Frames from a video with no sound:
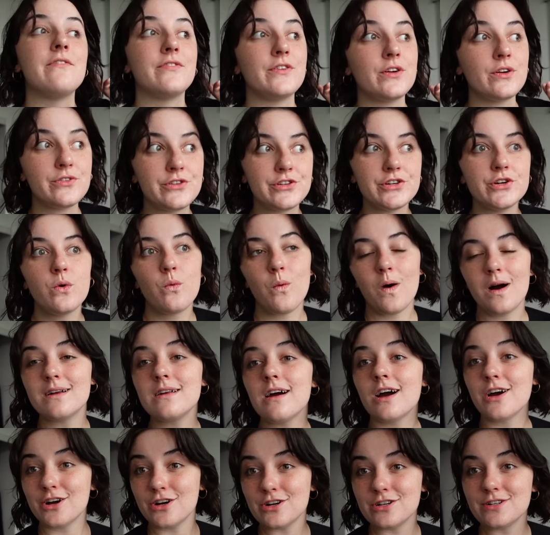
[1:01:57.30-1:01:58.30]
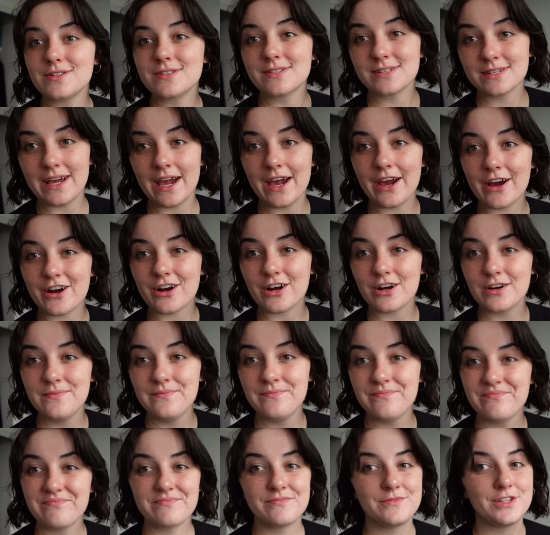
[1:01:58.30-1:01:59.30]
If you do want a good
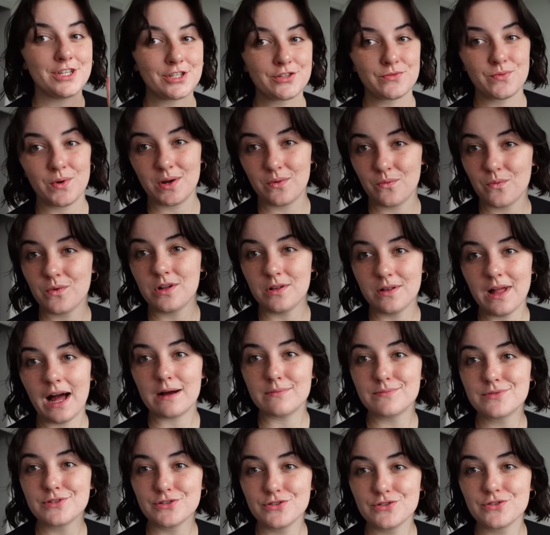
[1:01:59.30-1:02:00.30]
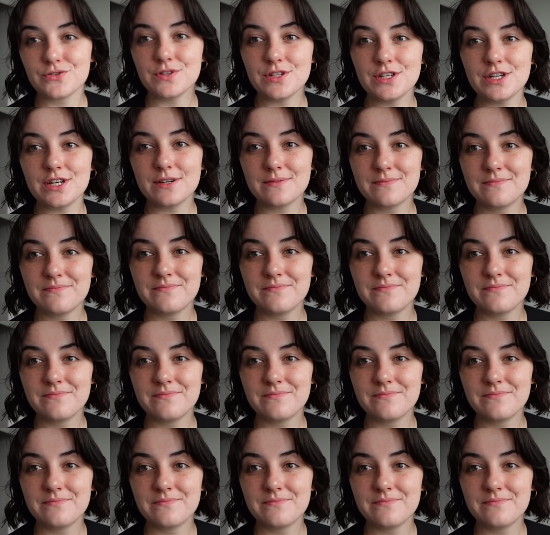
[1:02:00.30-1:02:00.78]
scare, this one will absolutely,